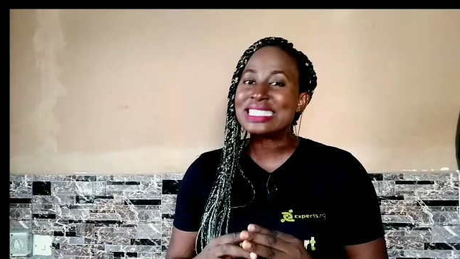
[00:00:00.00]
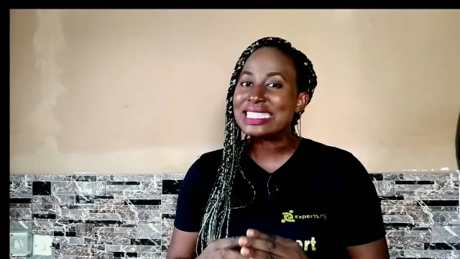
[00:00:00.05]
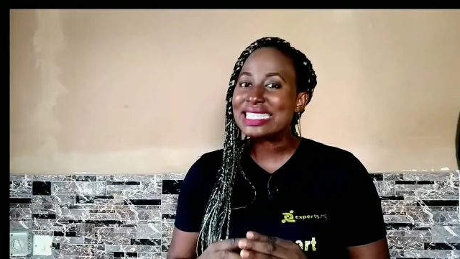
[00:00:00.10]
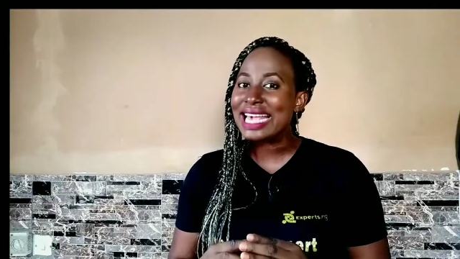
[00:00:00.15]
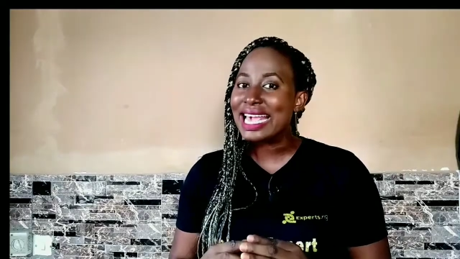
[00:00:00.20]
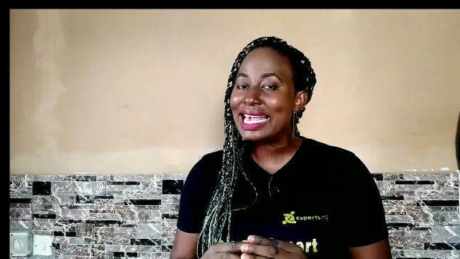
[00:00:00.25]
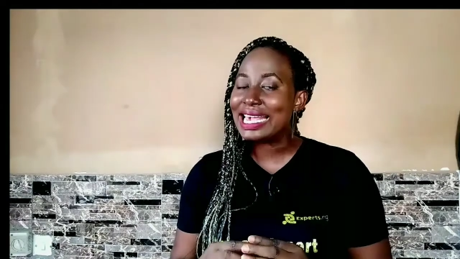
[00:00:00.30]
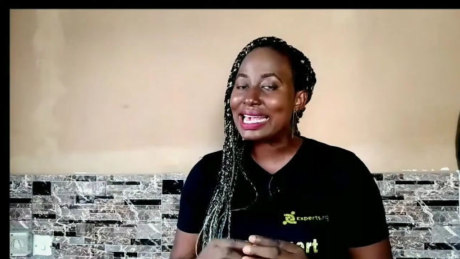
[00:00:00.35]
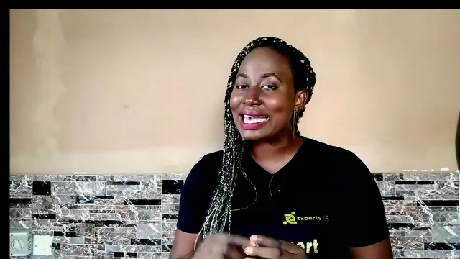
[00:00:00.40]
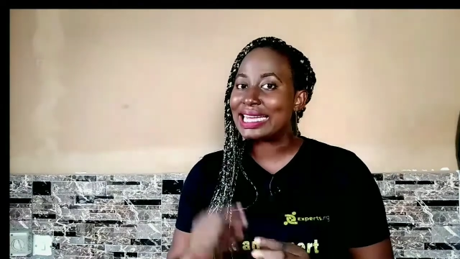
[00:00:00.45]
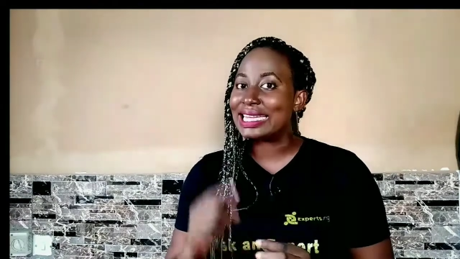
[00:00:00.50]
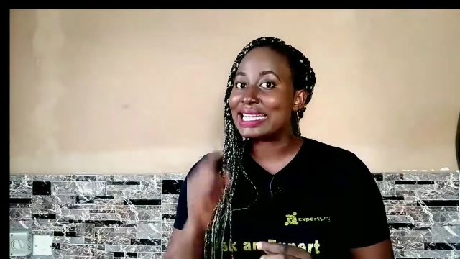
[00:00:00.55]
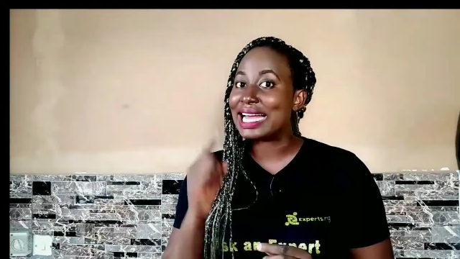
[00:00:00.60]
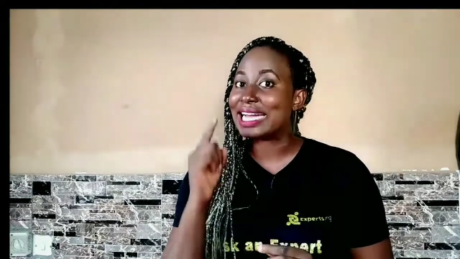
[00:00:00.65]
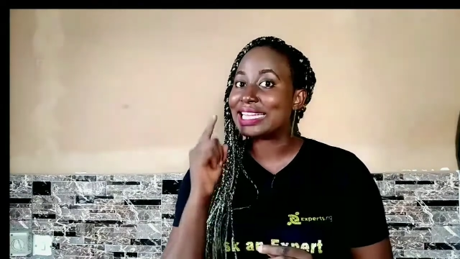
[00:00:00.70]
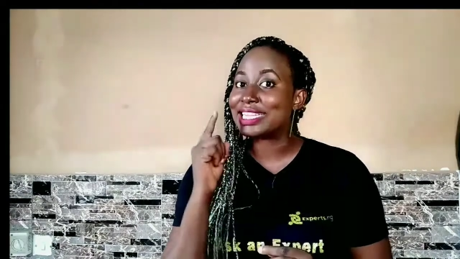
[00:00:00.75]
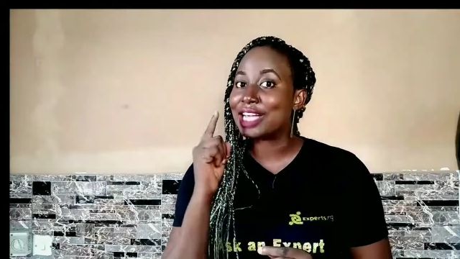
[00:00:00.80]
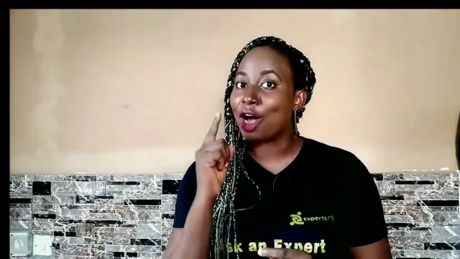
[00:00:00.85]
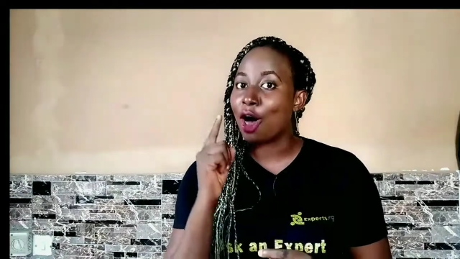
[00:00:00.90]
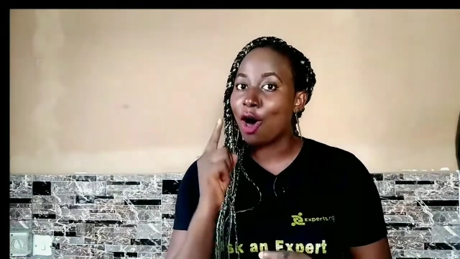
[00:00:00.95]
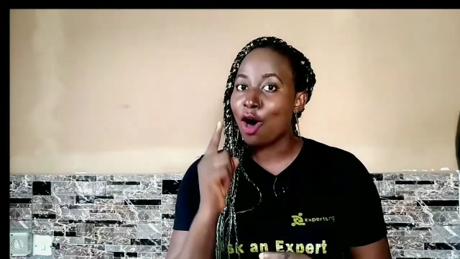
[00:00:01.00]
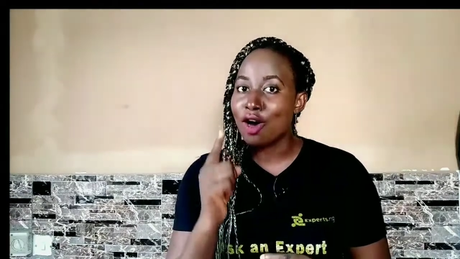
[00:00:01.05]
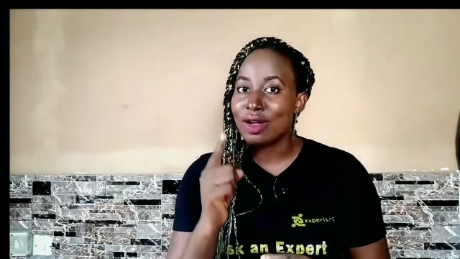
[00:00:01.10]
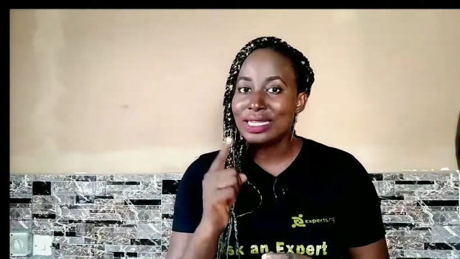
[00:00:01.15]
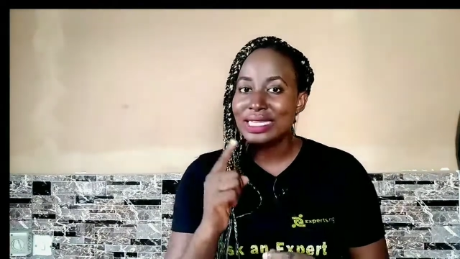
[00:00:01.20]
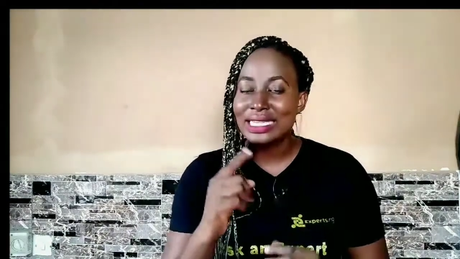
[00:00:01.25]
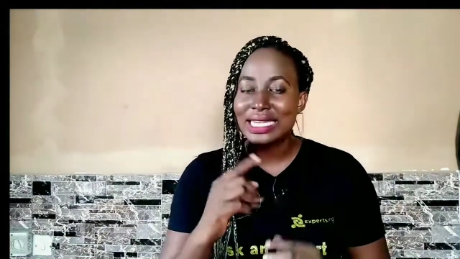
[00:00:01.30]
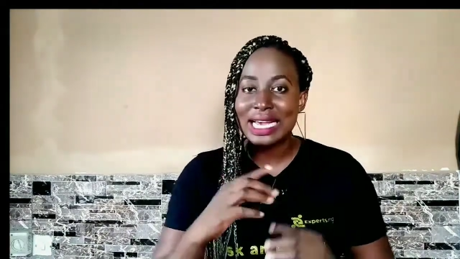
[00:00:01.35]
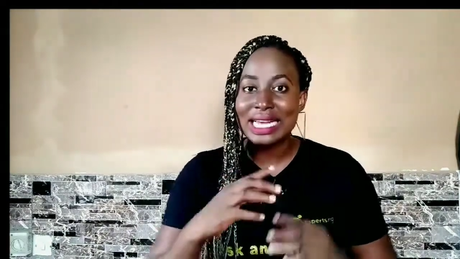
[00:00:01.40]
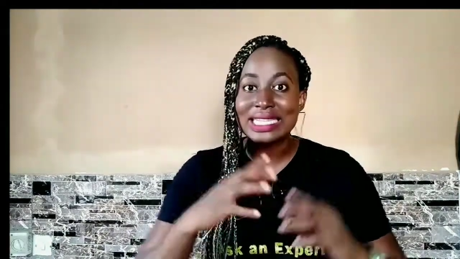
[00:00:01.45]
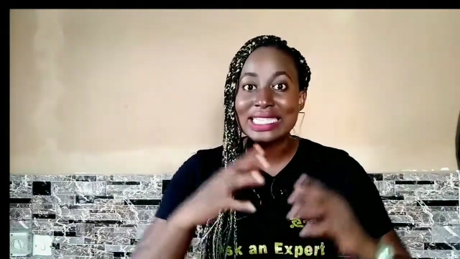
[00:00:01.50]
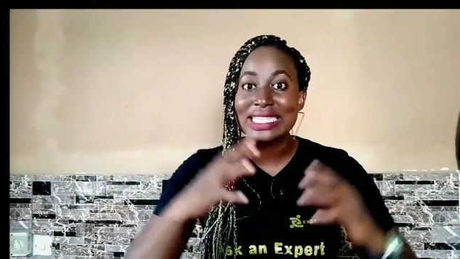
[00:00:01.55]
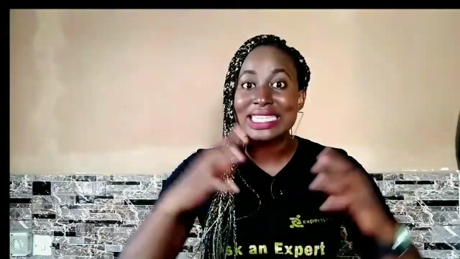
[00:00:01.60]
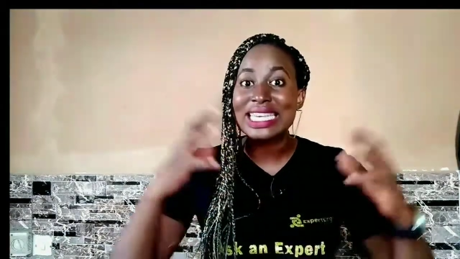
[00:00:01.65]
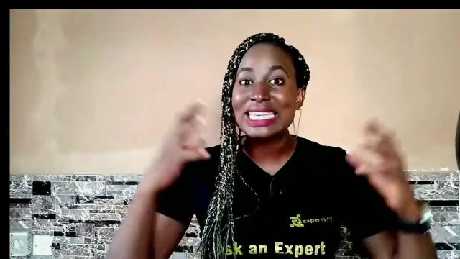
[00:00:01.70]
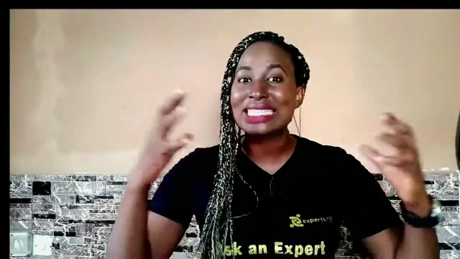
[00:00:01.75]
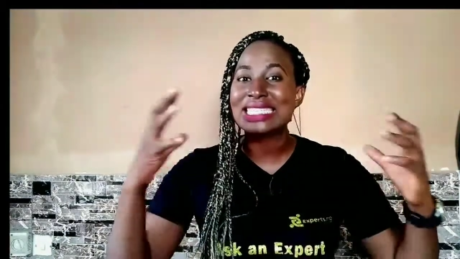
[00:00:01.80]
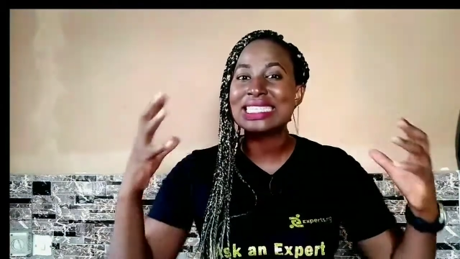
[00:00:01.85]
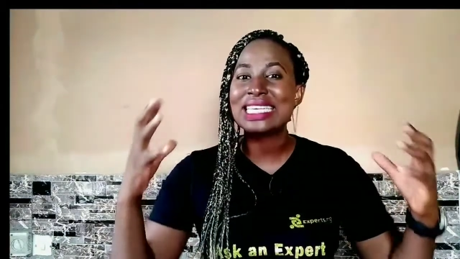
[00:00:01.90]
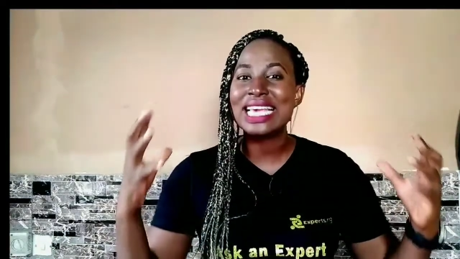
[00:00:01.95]
saying that content
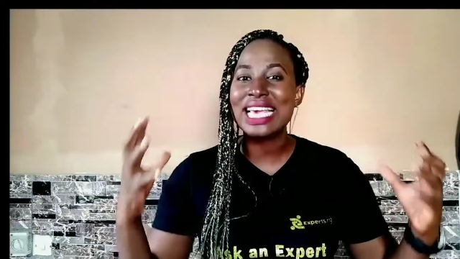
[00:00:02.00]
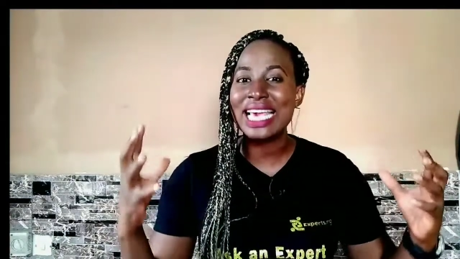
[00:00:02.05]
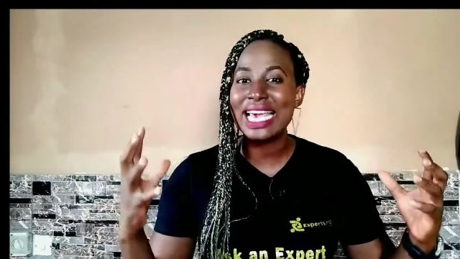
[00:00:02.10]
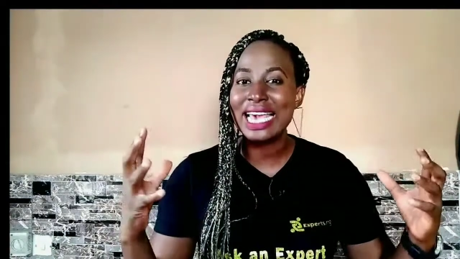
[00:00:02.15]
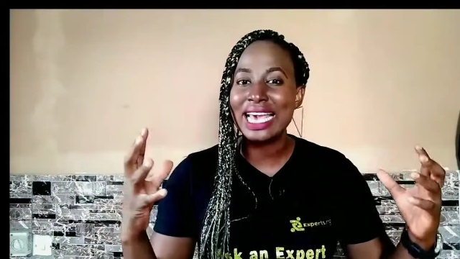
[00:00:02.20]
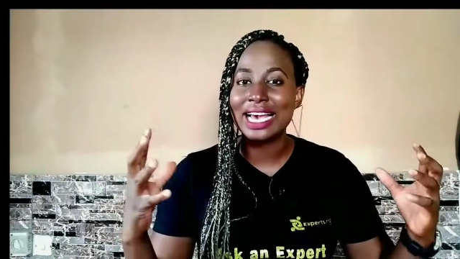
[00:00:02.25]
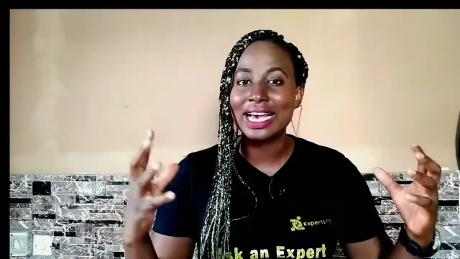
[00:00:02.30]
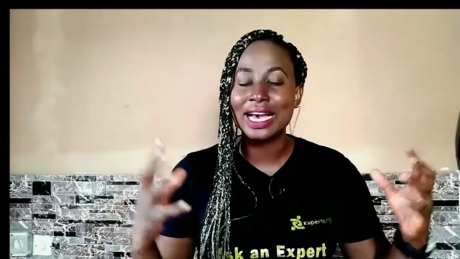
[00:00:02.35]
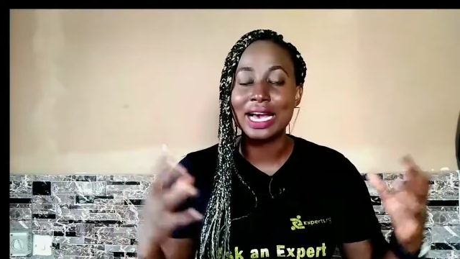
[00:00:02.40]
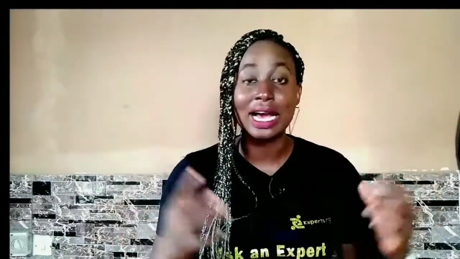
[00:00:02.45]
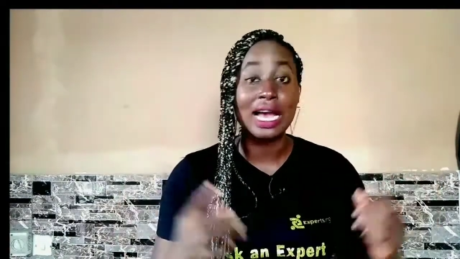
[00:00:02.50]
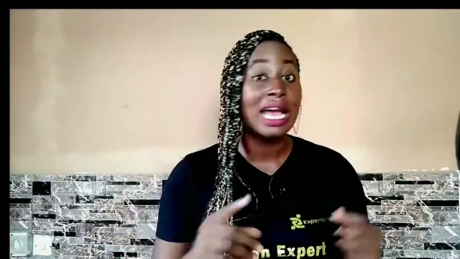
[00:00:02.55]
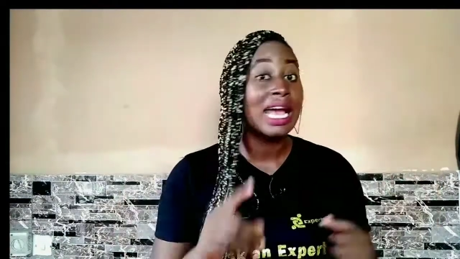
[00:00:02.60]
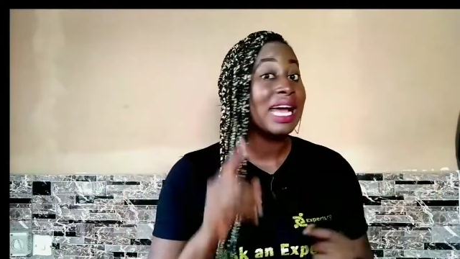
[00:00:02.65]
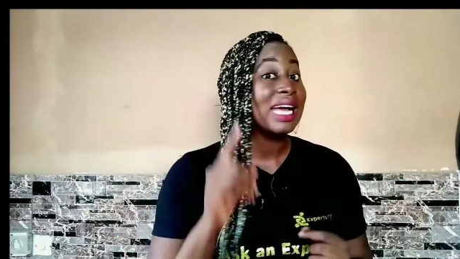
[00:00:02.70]
is king?